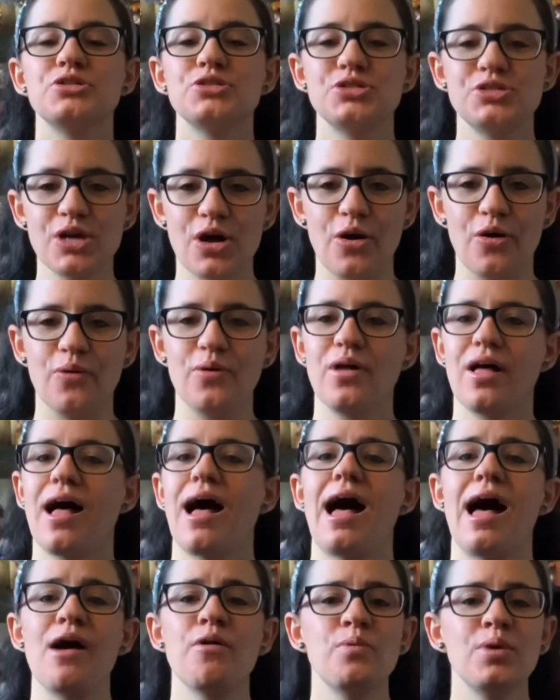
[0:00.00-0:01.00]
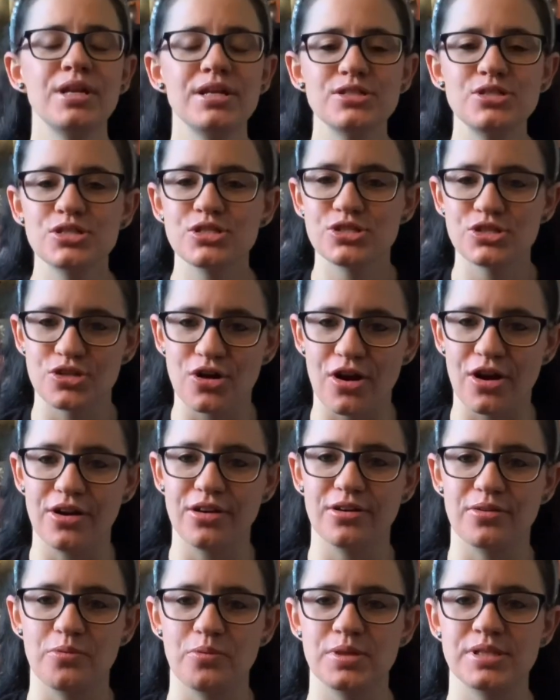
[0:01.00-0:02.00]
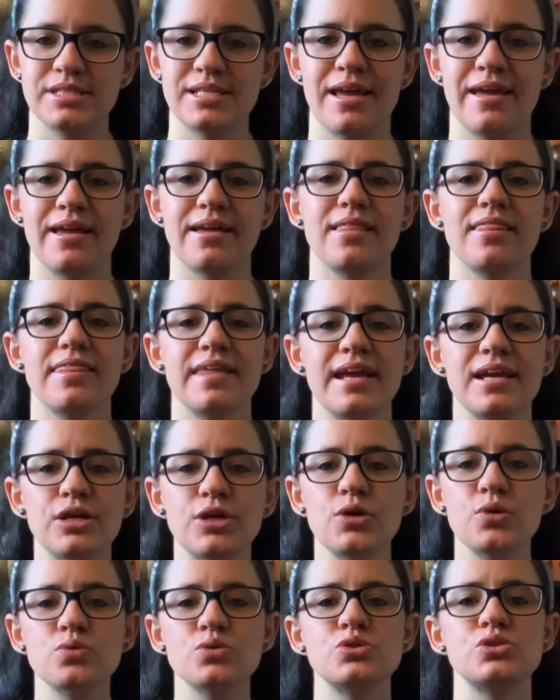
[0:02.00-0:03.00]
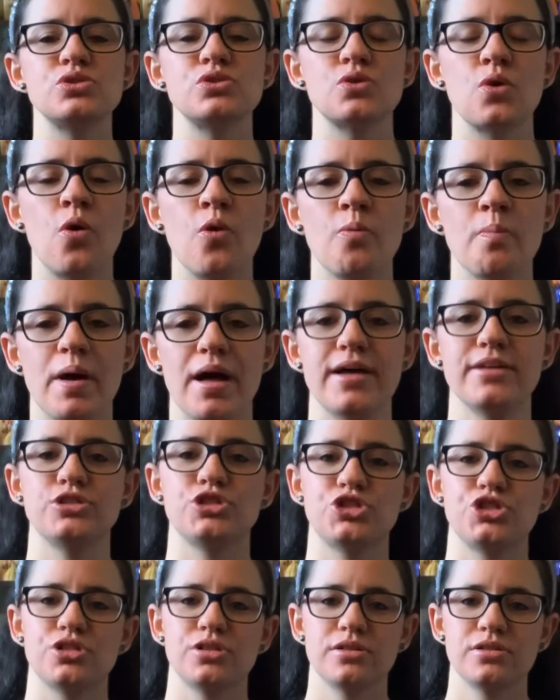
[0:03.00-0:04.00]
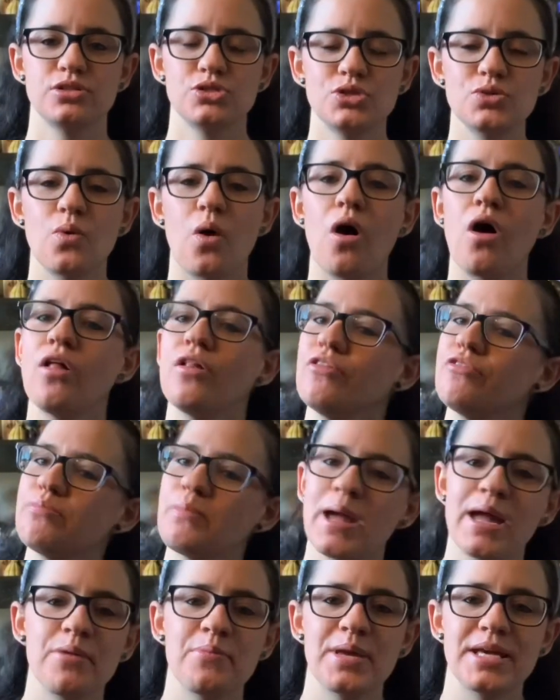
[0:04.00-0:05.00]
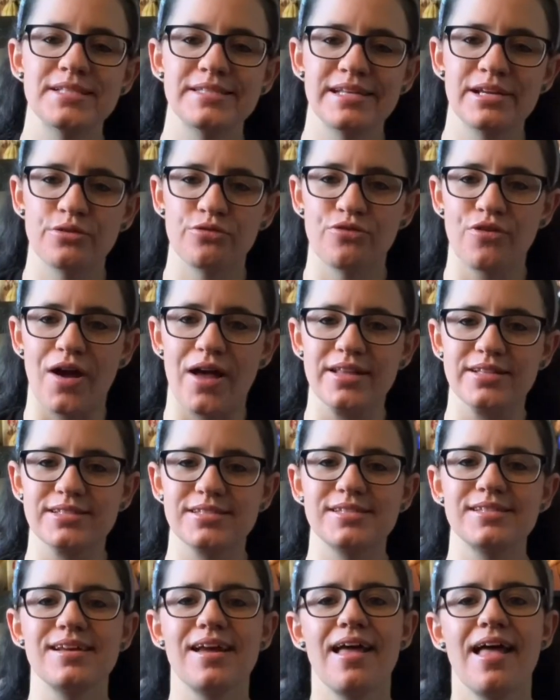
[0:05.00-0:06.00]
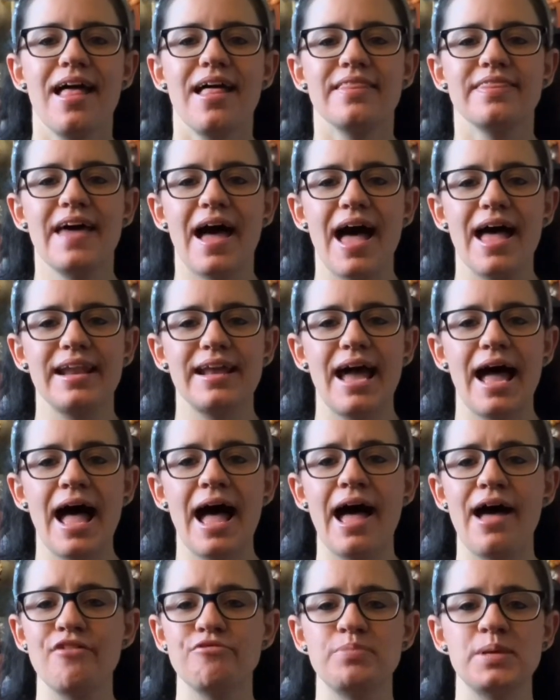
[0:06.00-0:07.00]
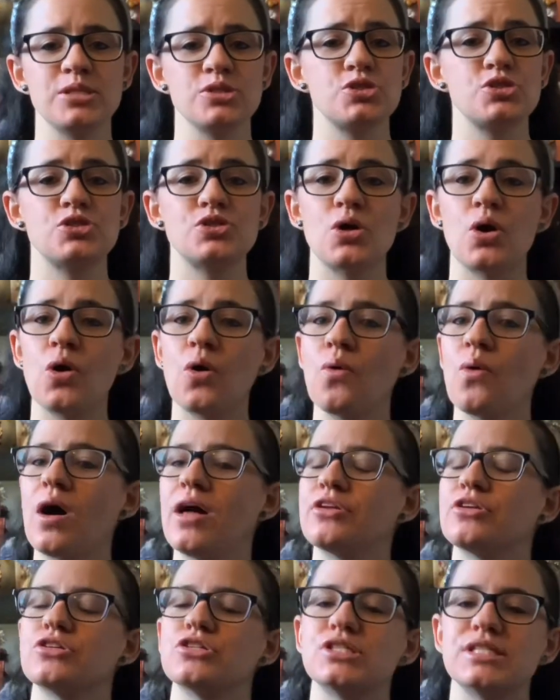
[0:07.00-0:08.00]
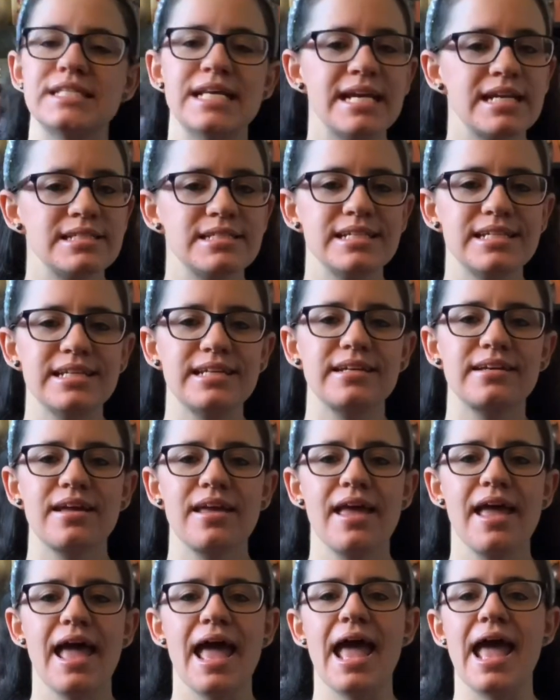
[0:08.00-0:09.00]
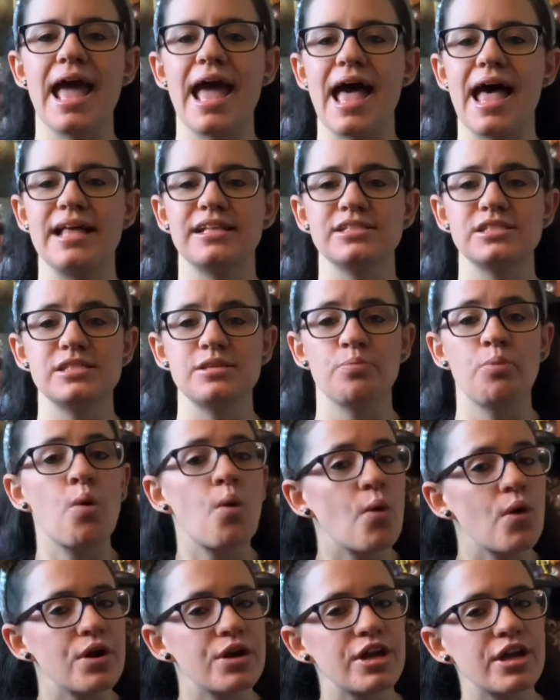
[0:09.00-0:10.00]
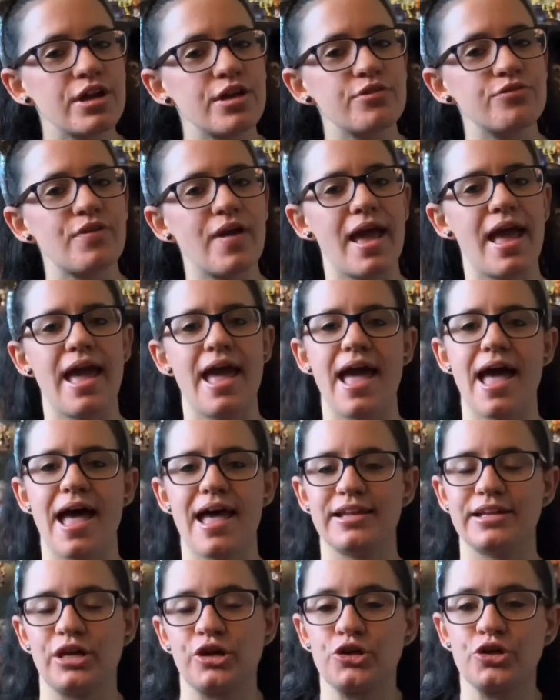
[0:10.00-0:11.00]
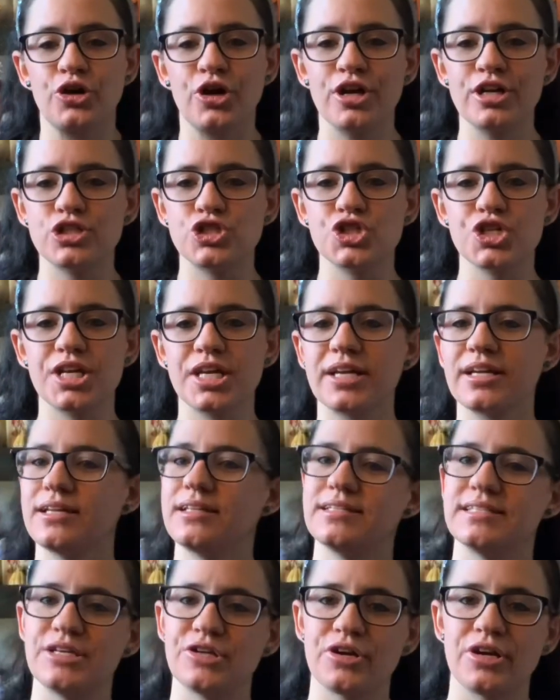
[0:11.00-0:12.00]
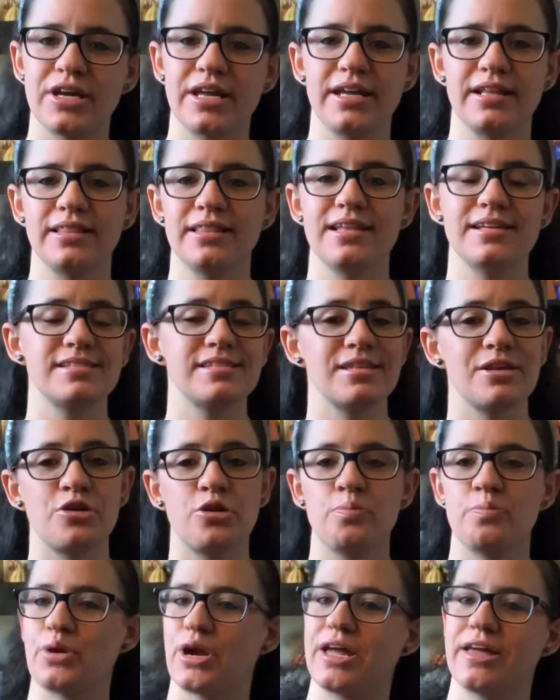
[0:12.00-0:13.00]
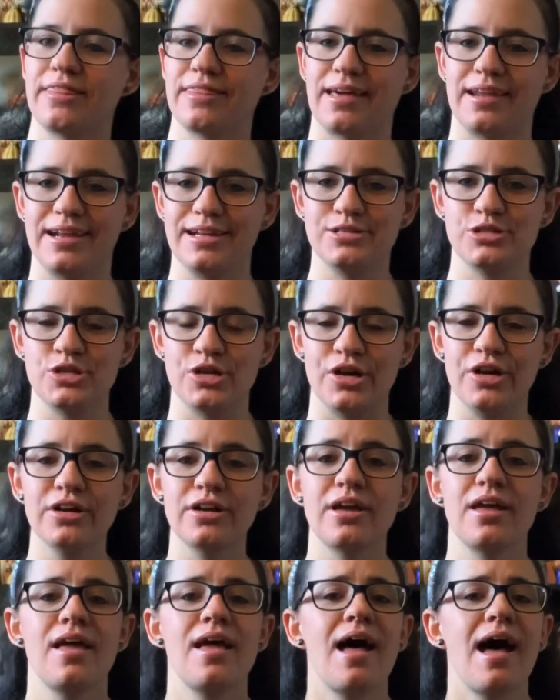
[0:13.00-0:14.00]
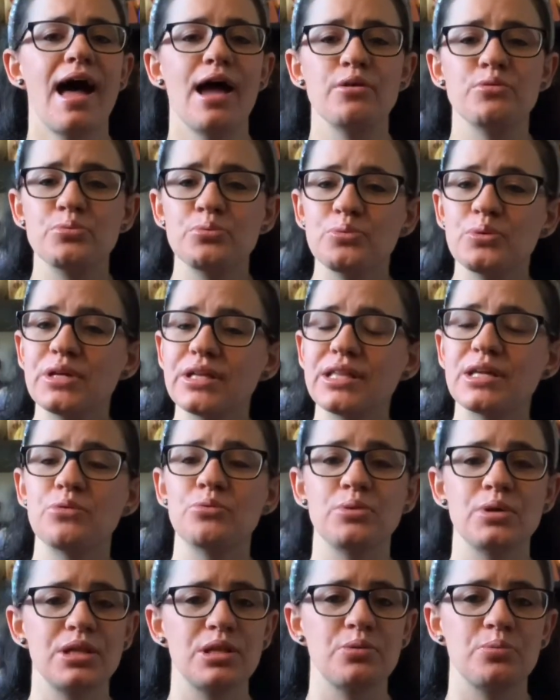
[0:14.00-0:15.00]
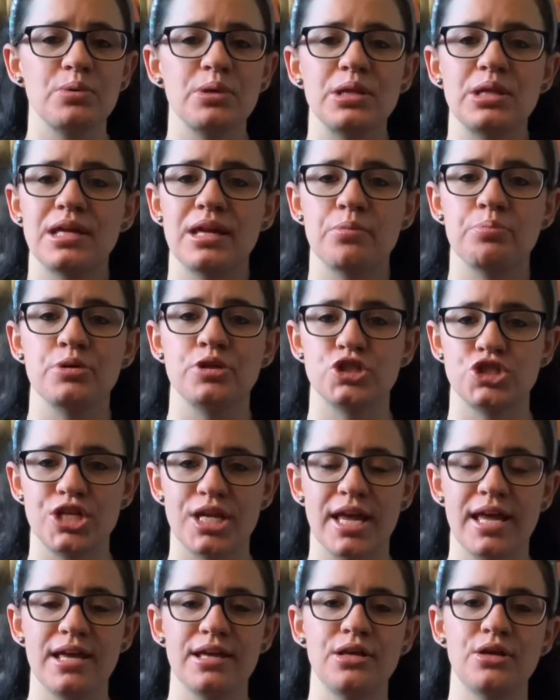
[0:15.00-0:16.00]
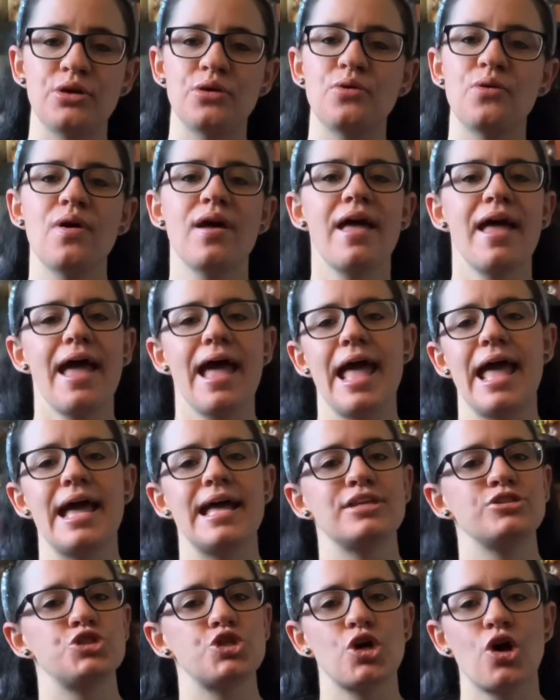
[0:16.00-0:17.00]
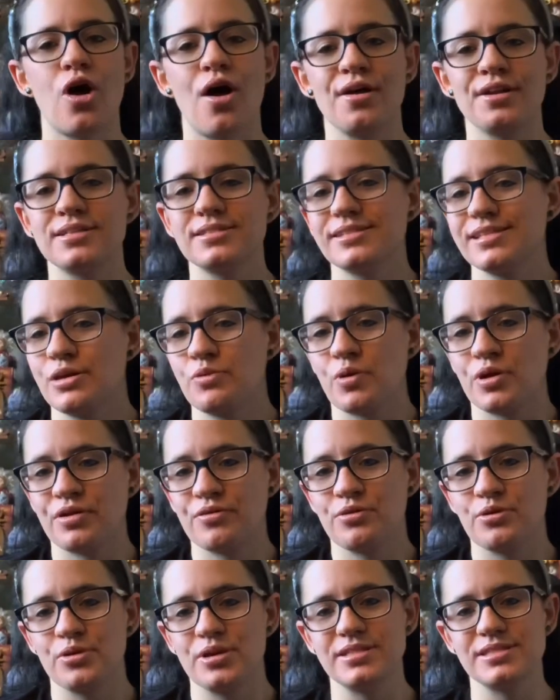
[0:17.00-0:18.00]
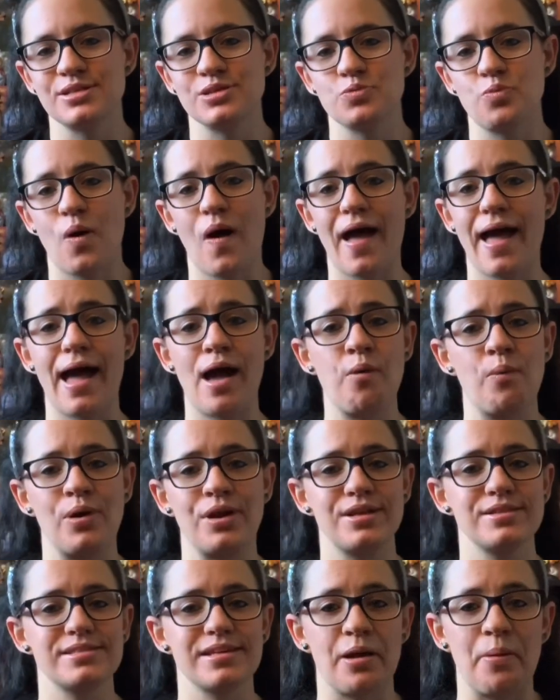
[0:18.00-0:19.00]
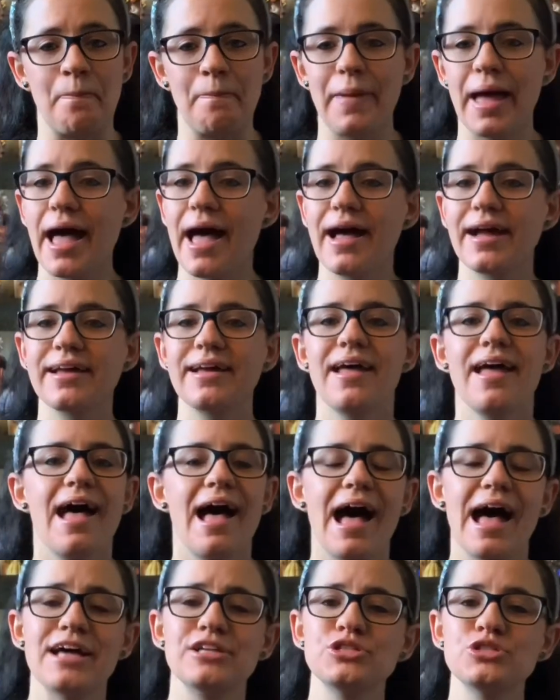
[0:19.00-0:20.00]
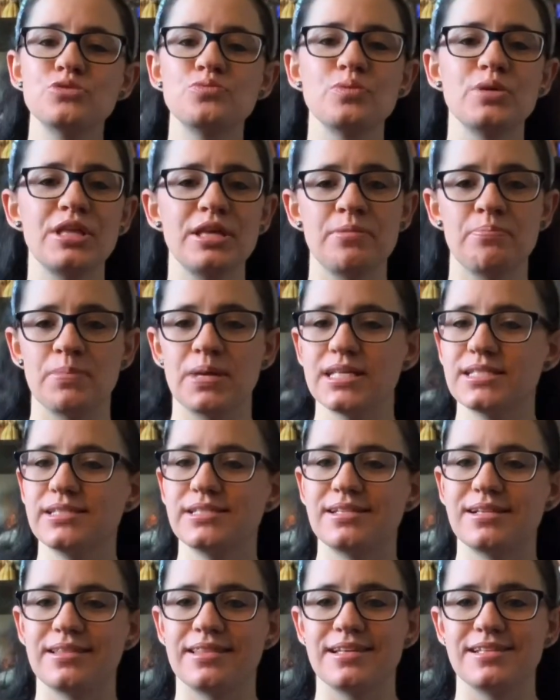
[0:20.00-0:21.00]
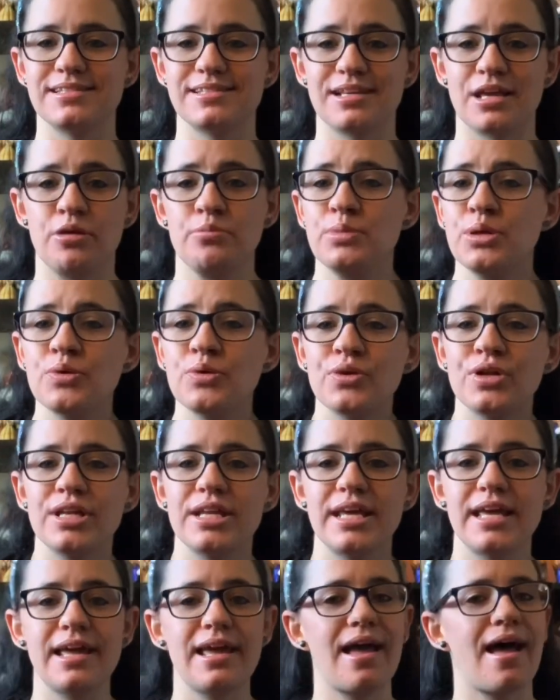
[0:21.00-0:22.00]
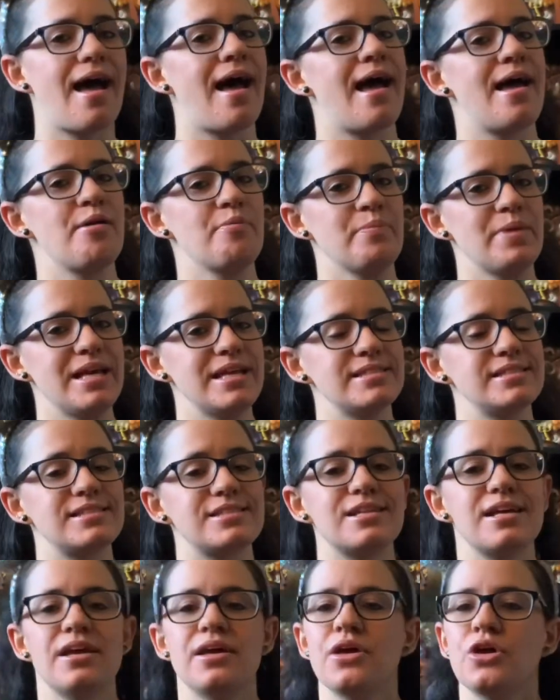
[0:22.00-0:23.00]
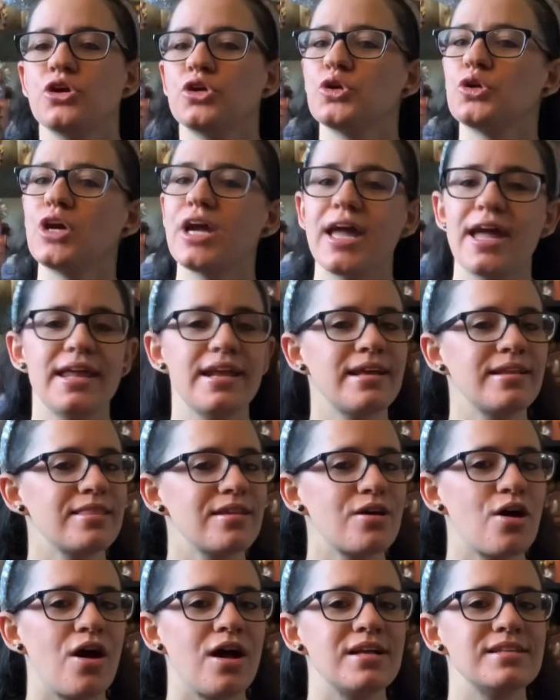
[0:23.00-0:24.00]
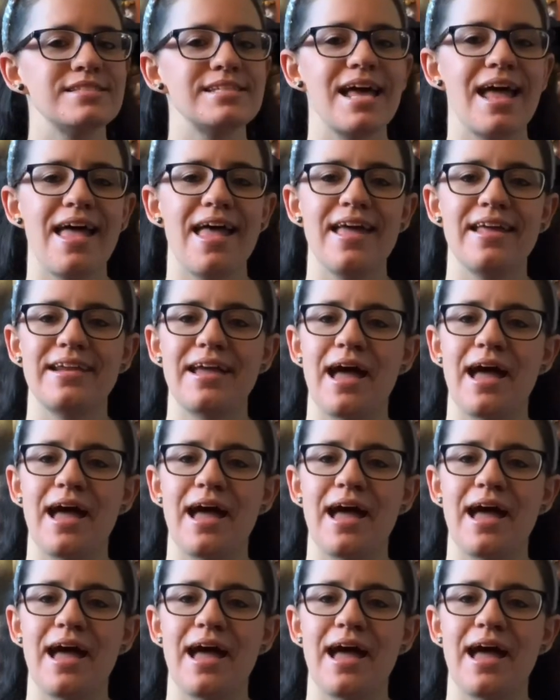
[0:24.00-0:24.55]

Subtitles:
So, I wanted to start with saying thank you so much to all of my amazing friends that have been so understanding and supportive and encouraging during this little break that I took. I really appreciate you, and you're honestly one of the reasons why I wanted to come back. I just really missed this community. I missed creating the content.